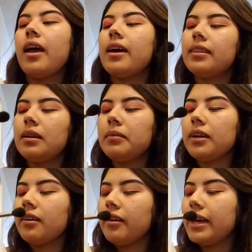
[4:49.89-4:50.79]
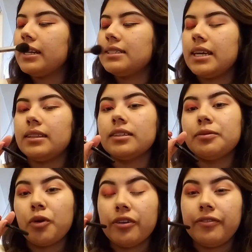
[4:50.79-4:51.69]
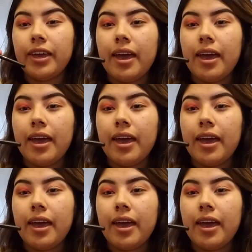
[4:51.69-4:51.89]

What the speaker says: And then I'm going to go ahead and take this Morphe